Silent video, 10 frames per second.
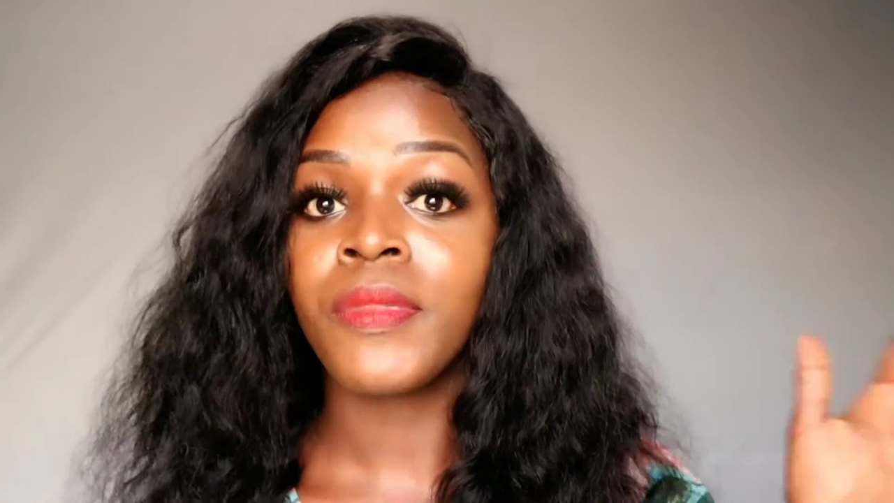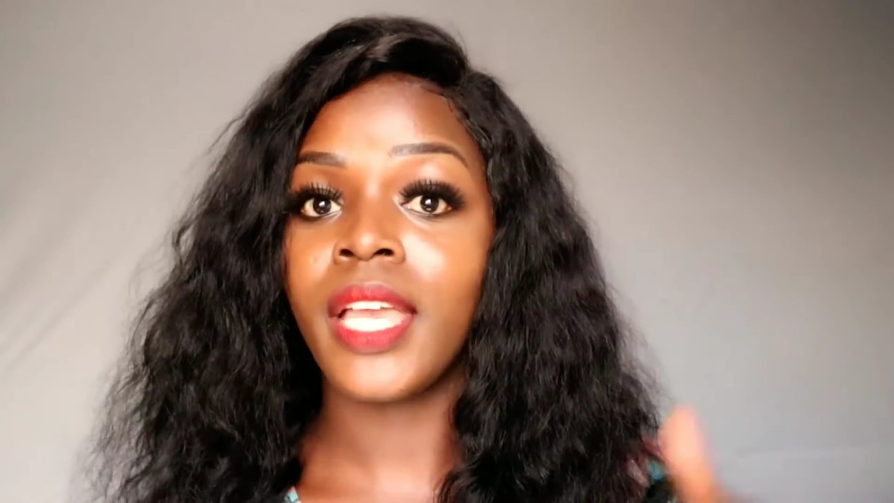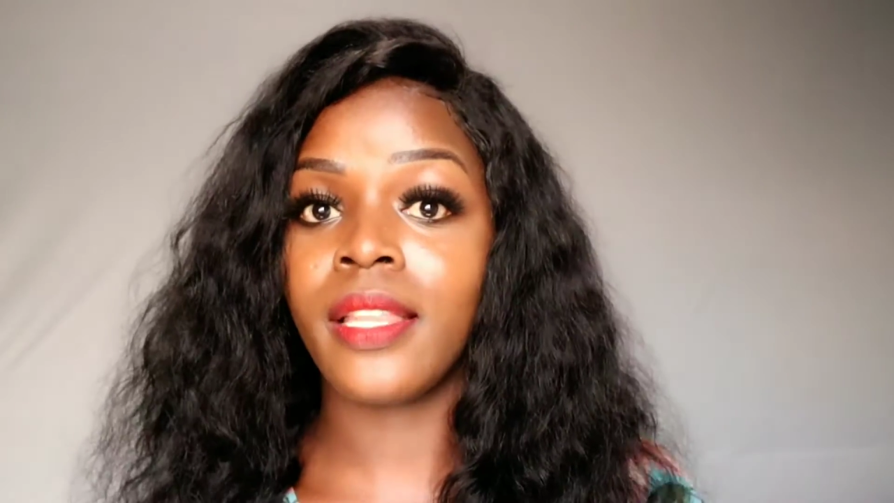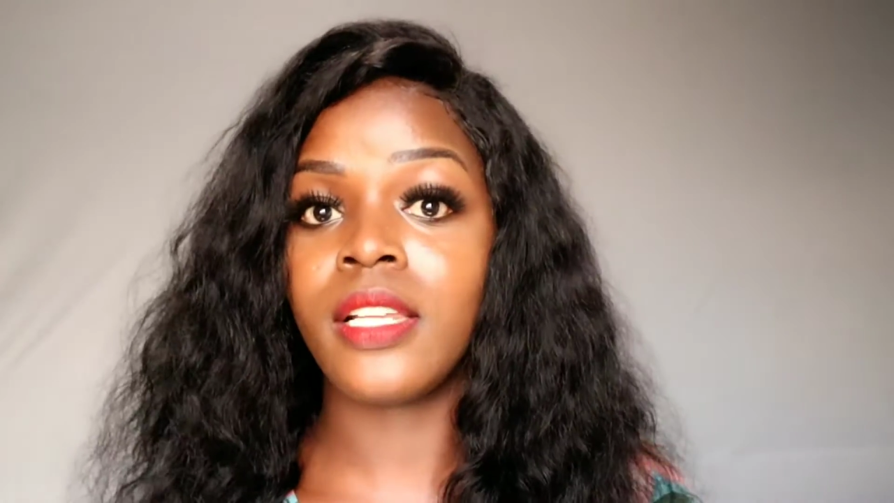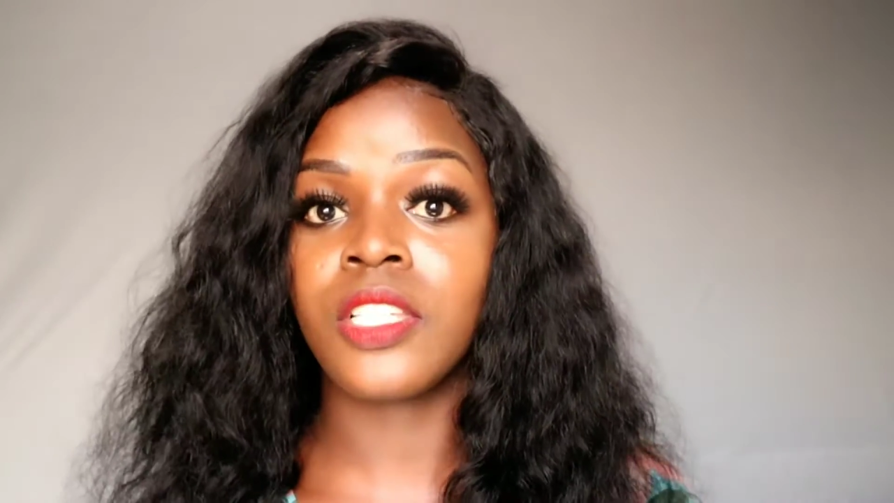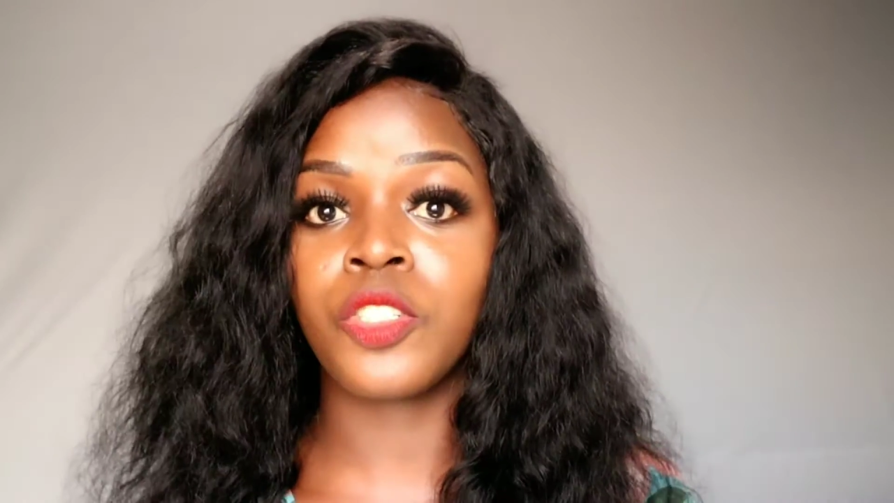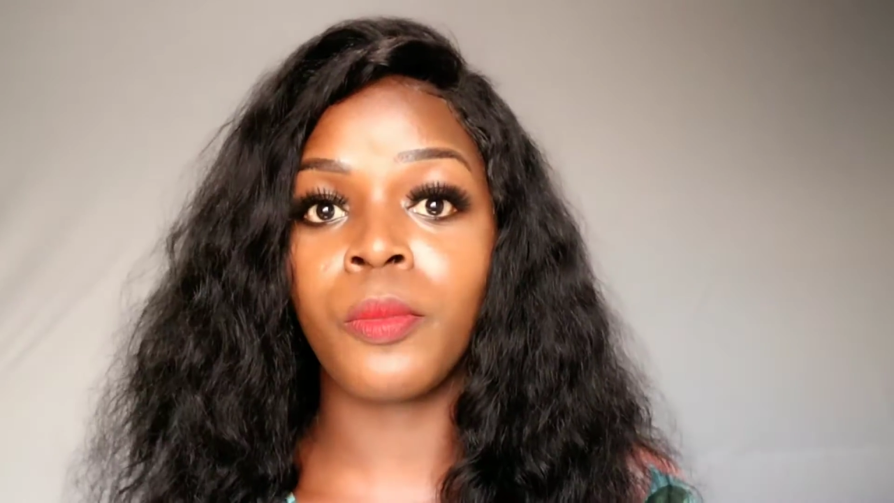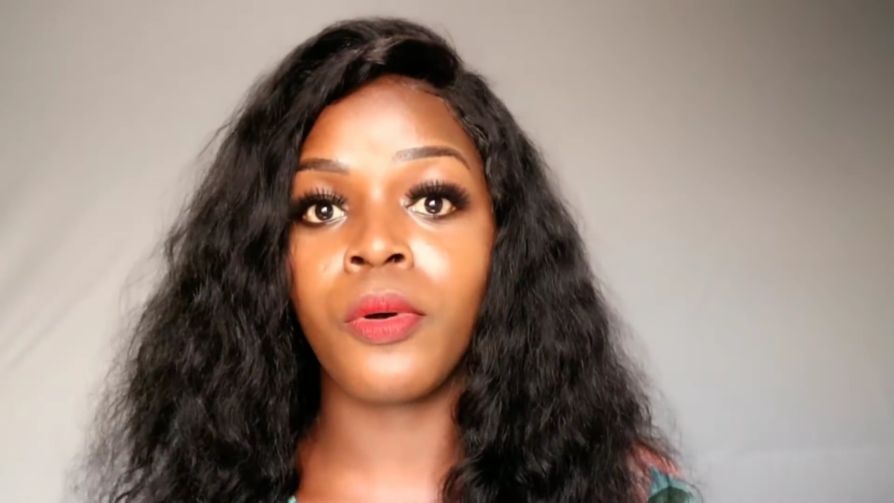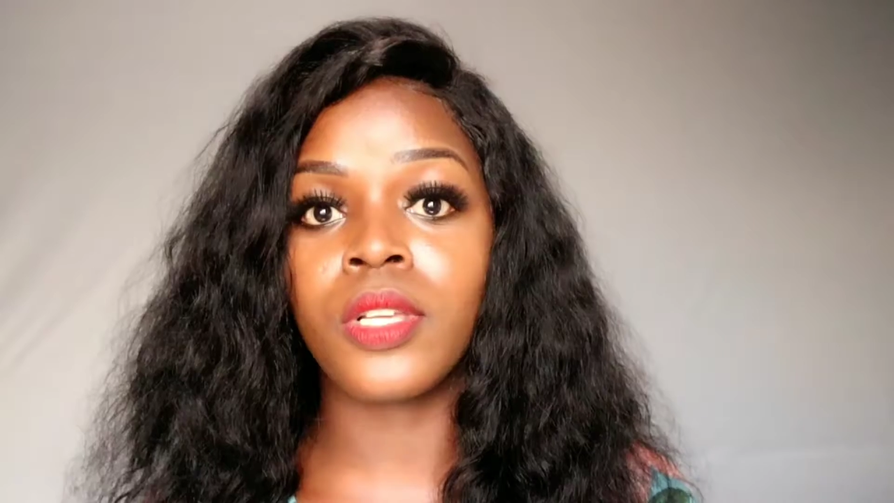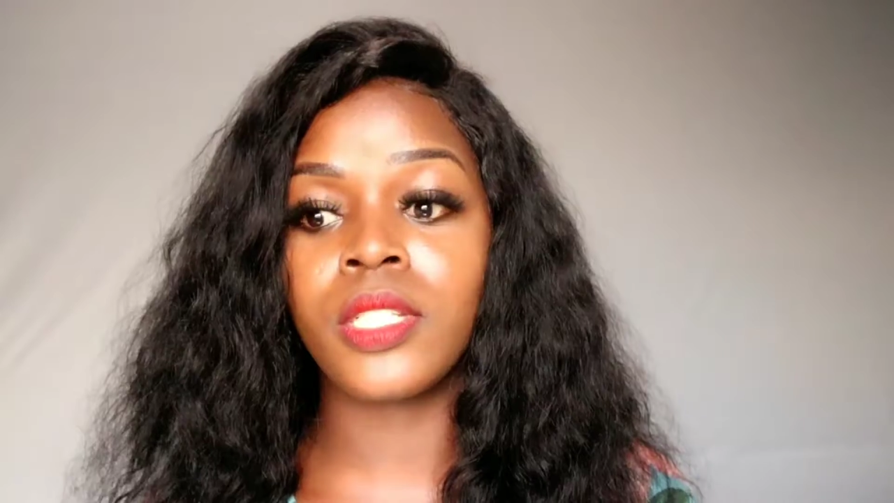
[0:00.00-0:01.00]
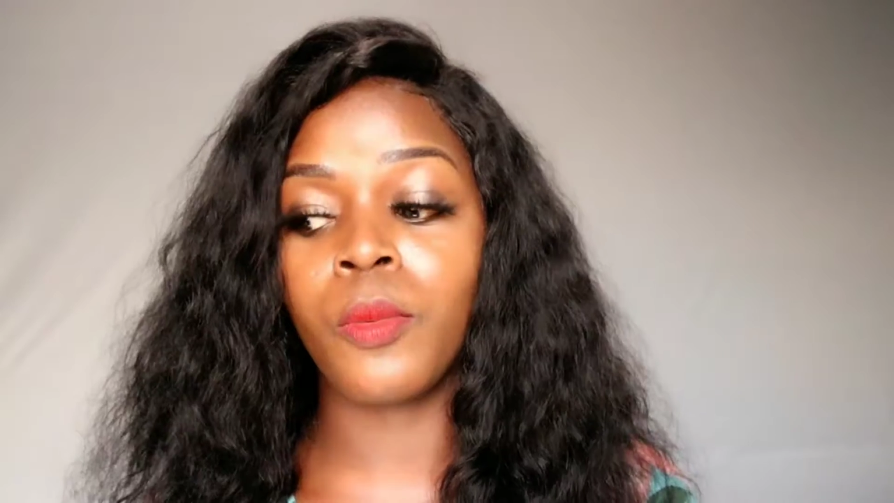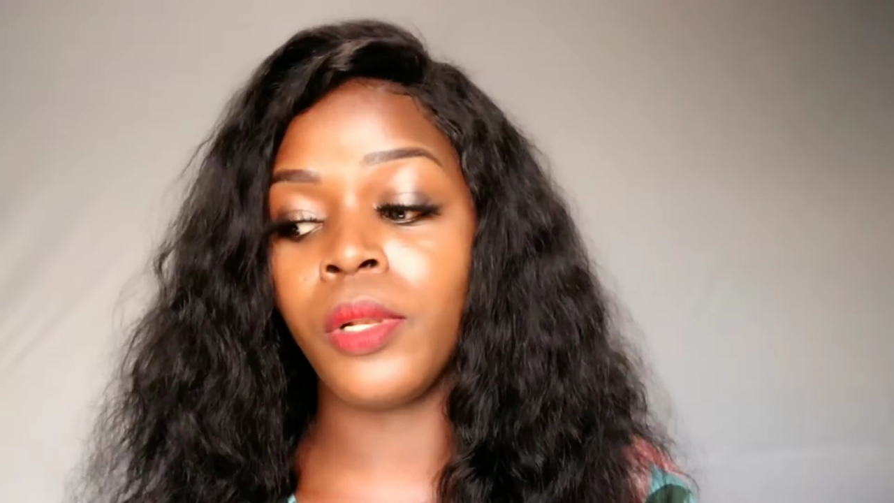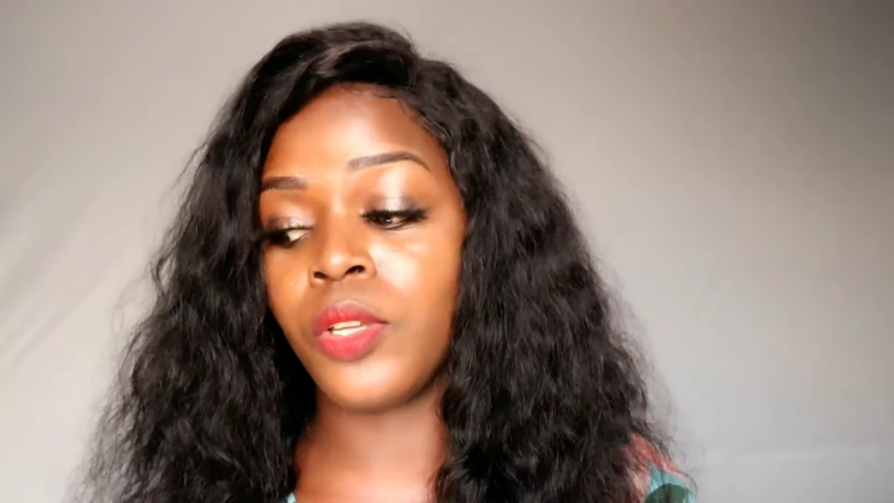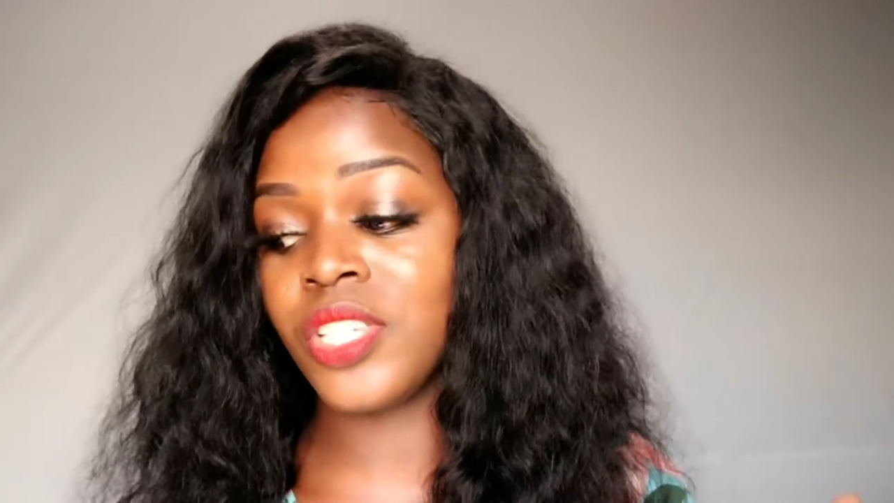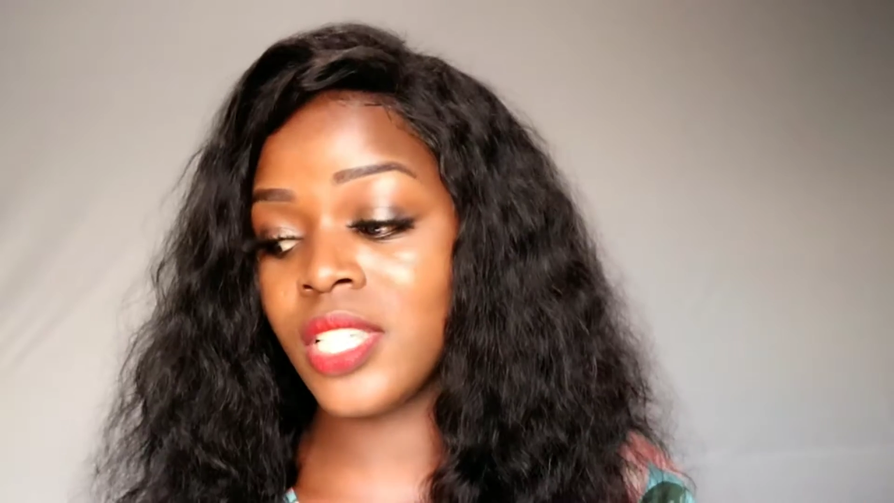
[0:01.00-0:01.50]
in the description box down
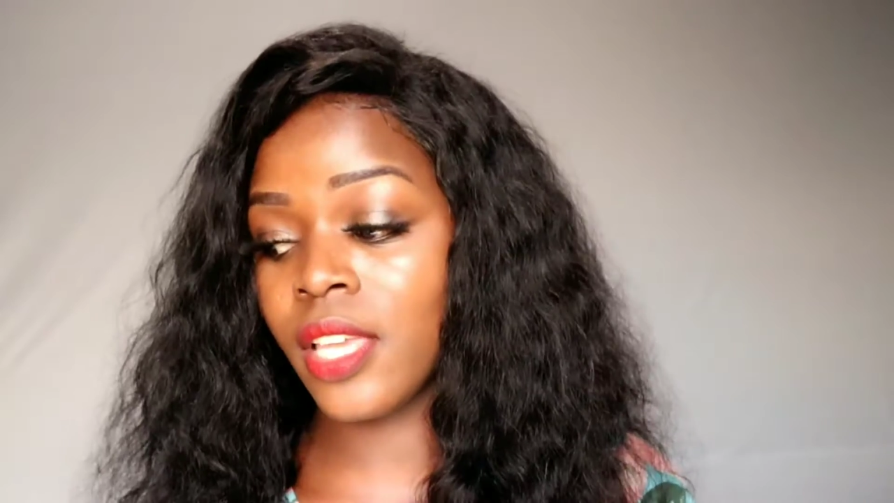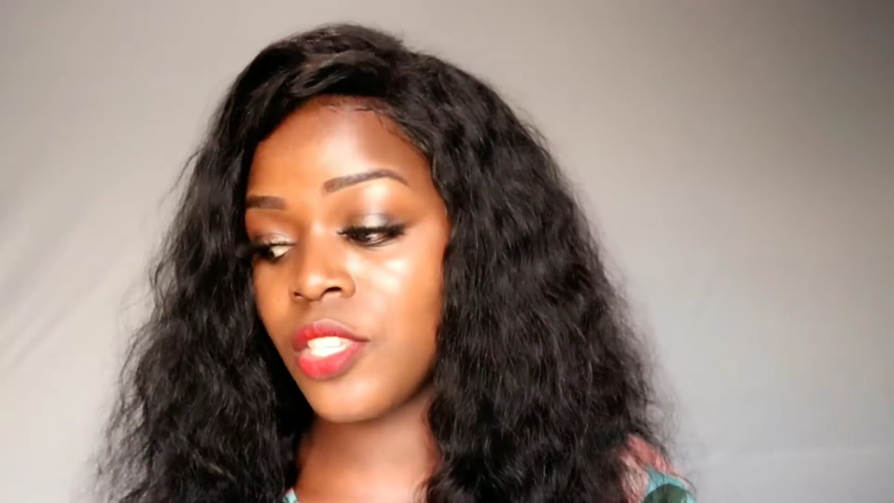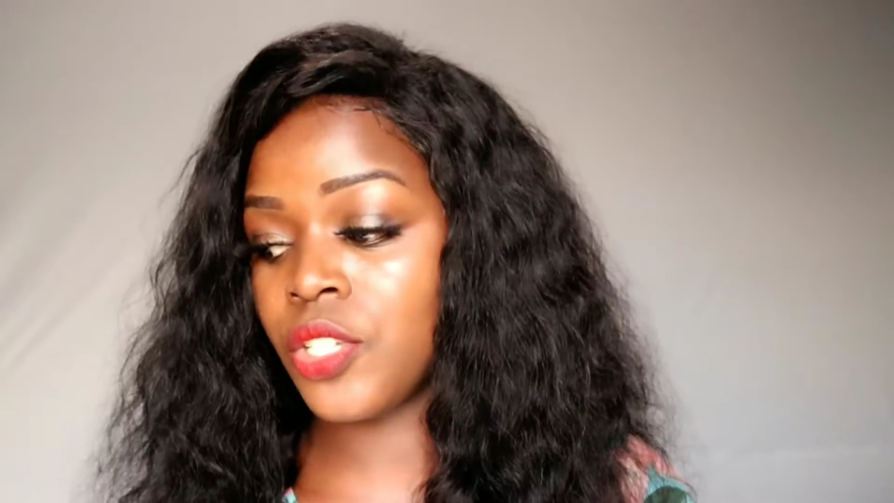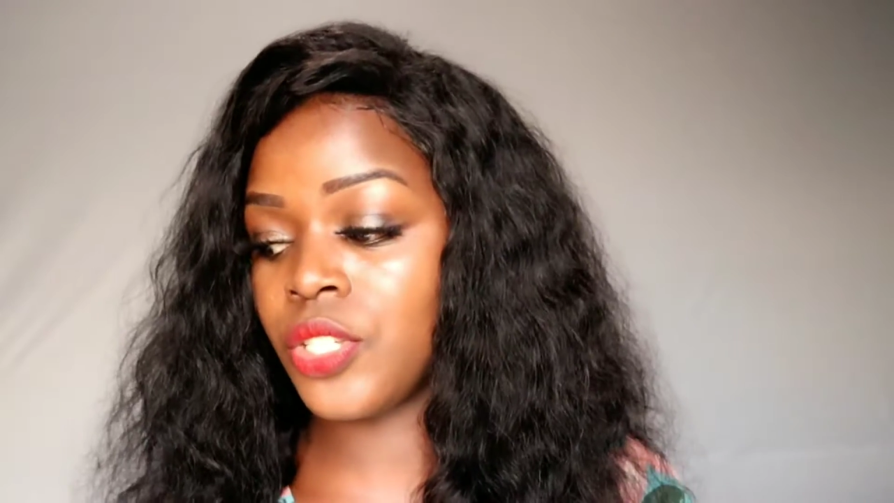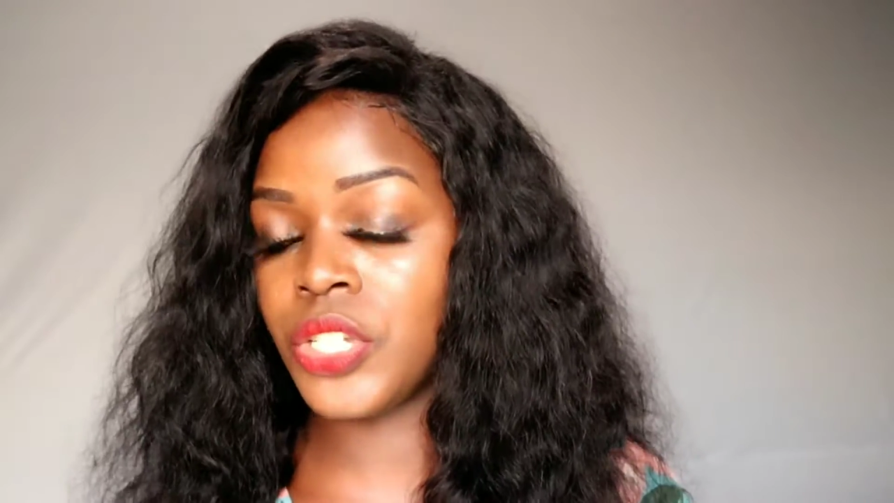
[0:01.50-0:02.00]
below just in case you're